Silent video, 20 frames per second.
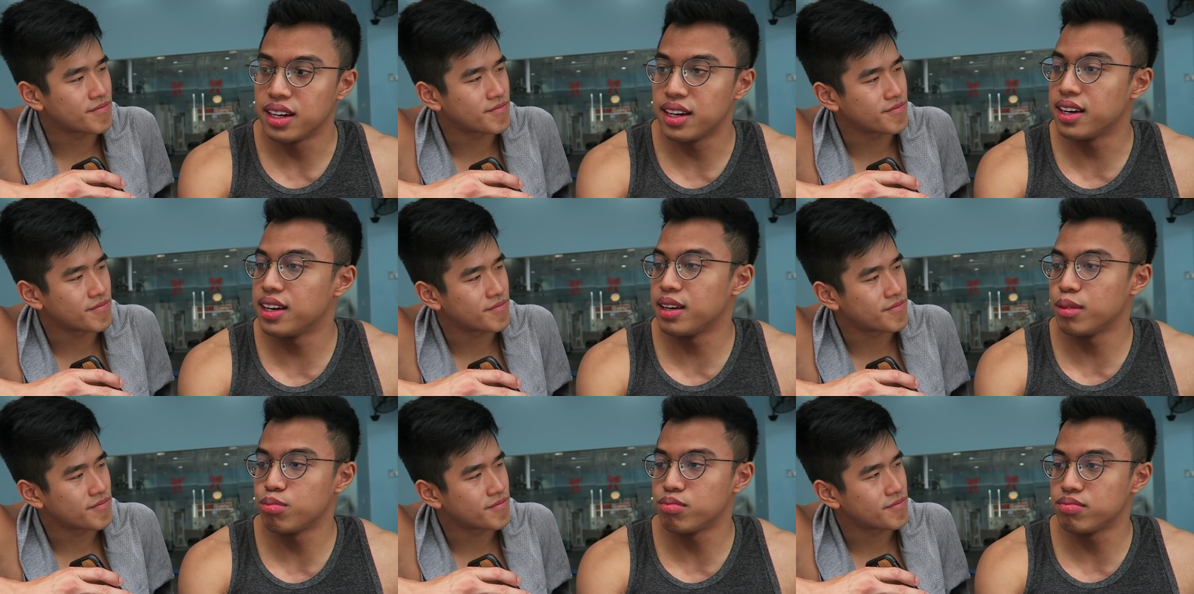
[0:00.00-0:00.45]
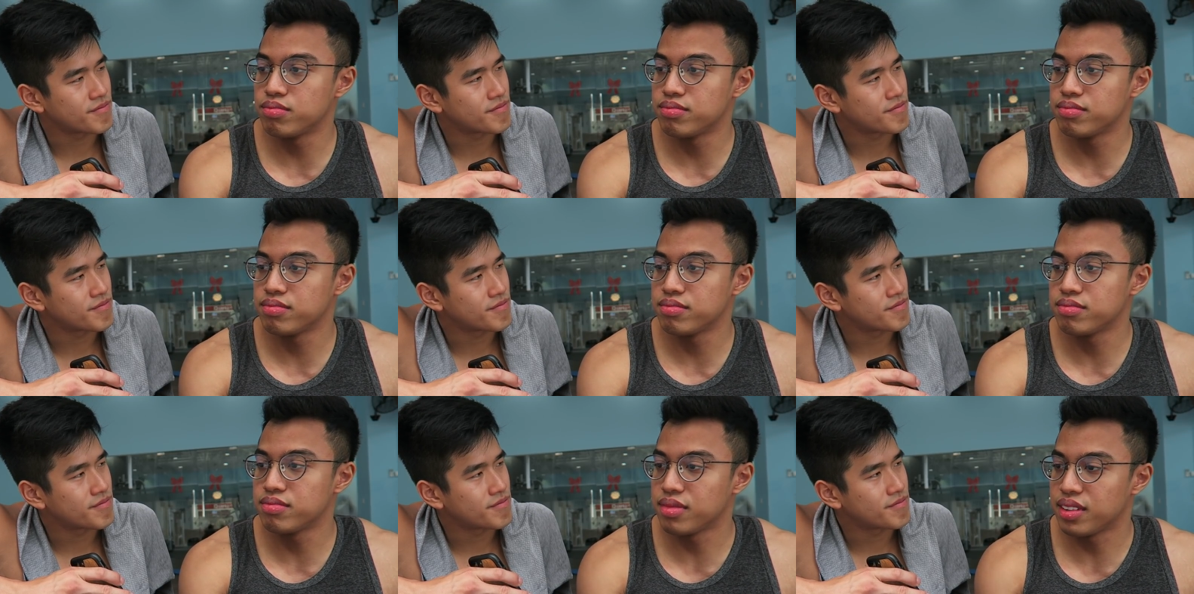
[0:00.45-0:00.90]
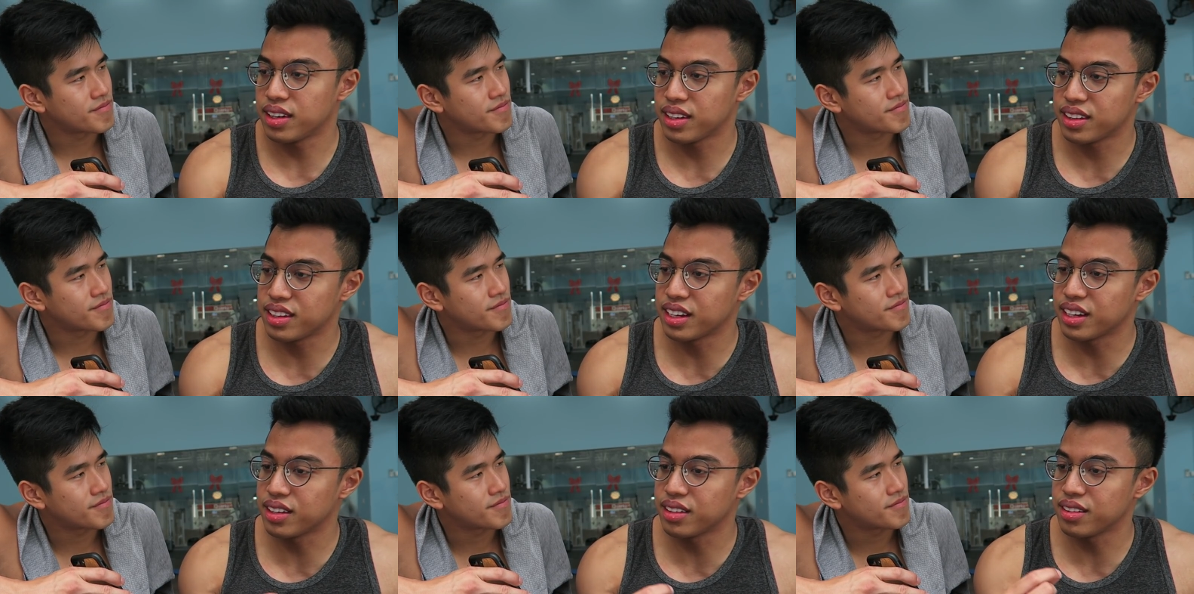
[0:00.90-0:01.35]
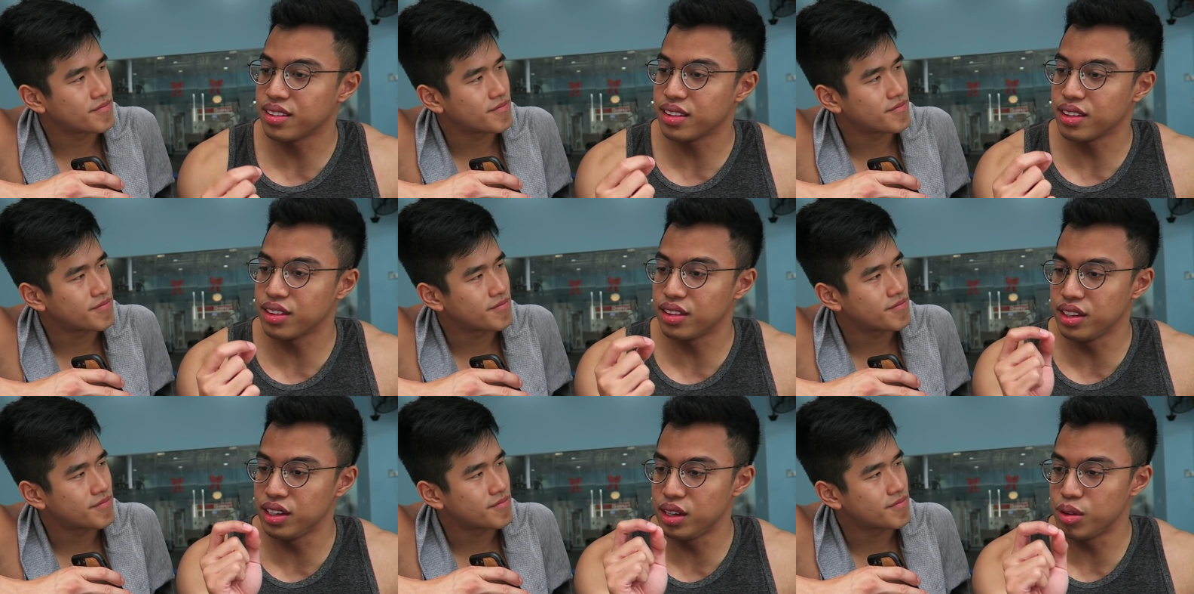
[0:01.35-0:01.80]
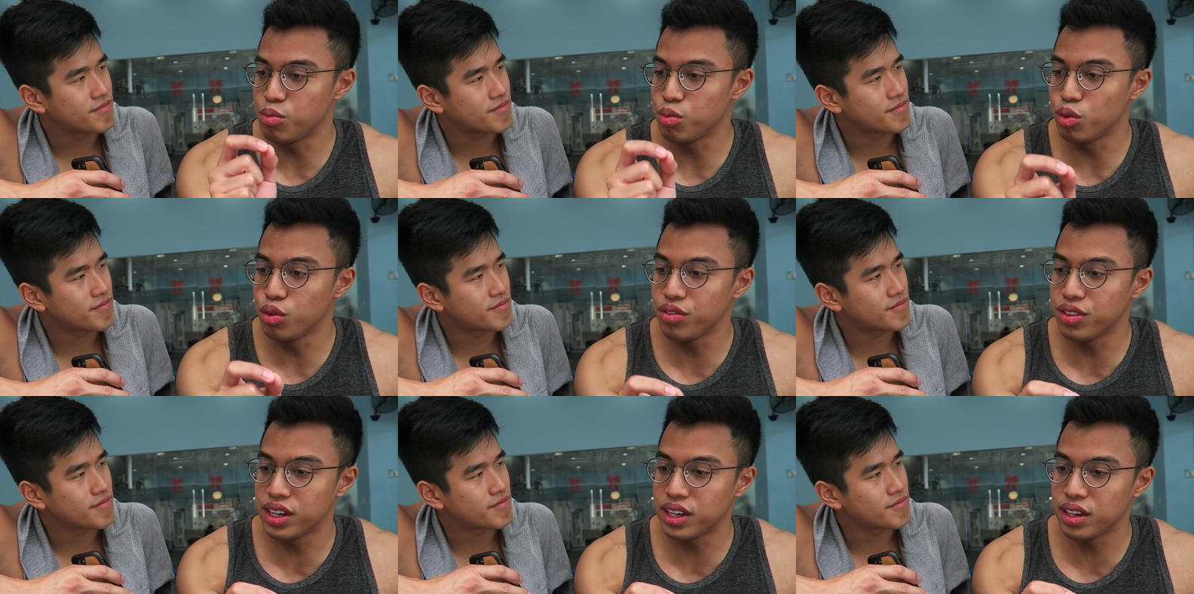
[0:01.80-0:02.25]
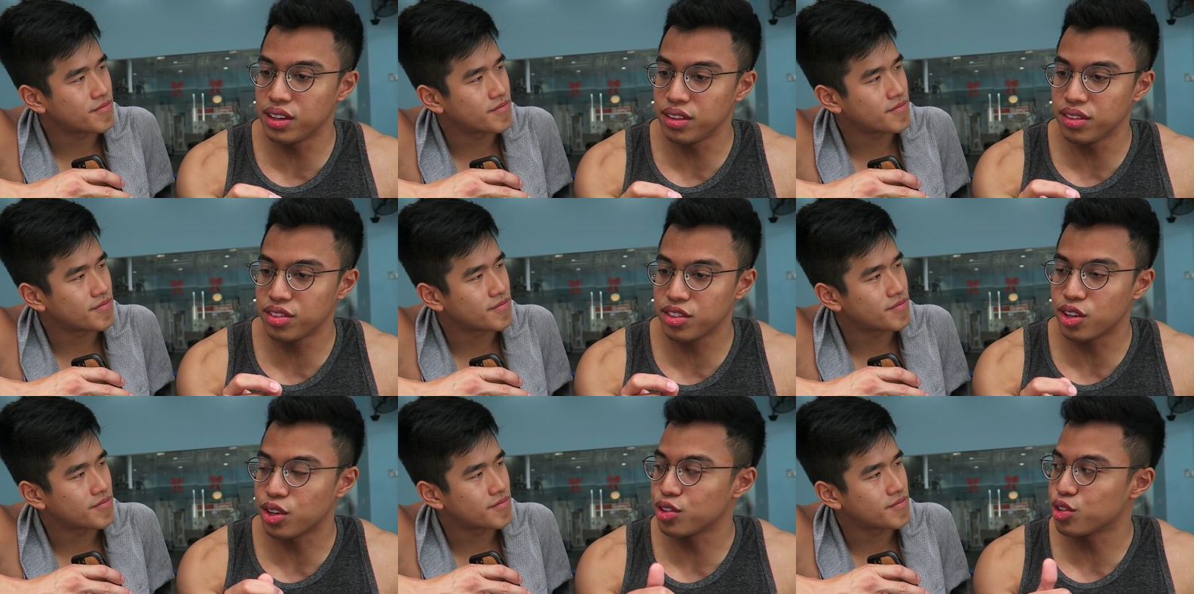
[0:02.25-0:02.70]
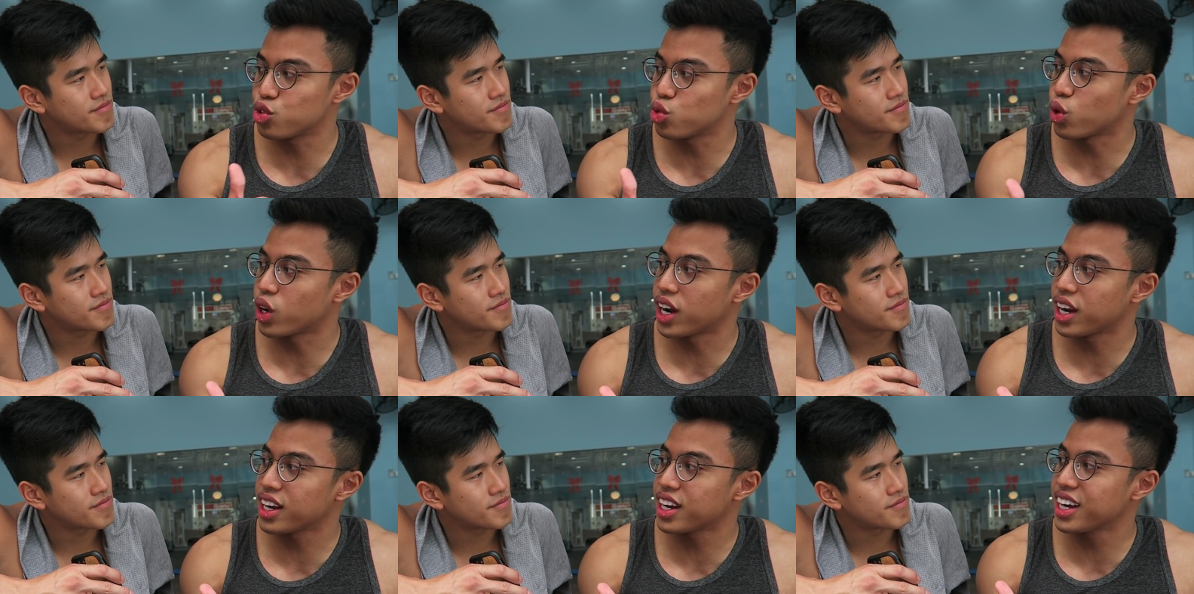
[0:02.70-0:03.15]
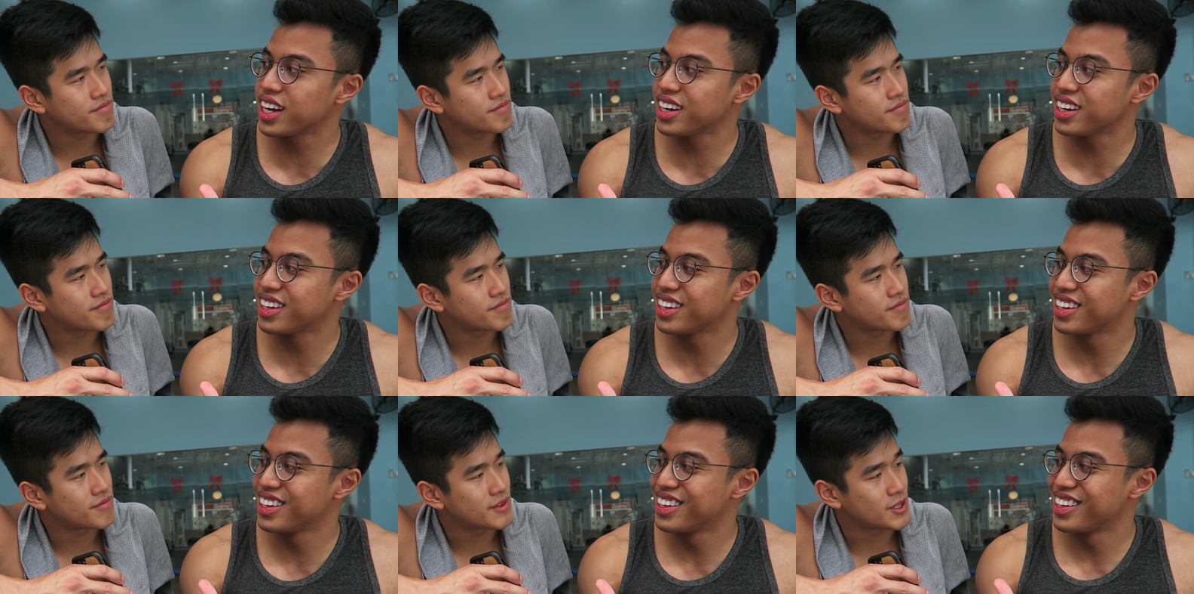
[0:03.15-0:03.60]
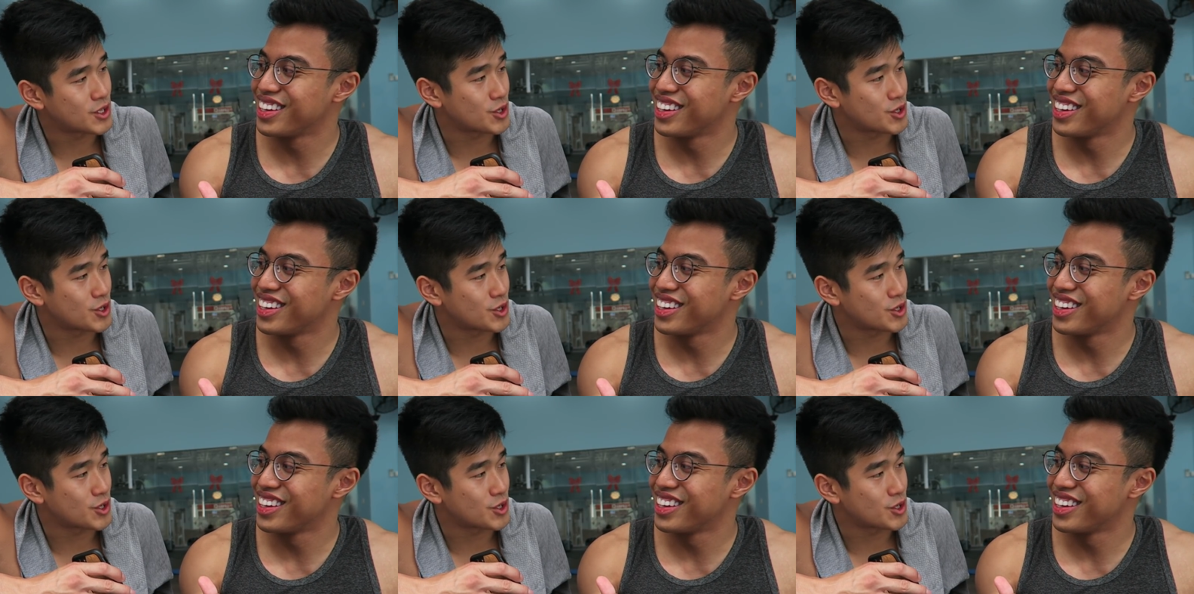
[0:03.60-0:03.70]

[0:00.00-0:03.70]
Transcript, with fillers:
Speaker 1: Um, I think the movie is called Twilight.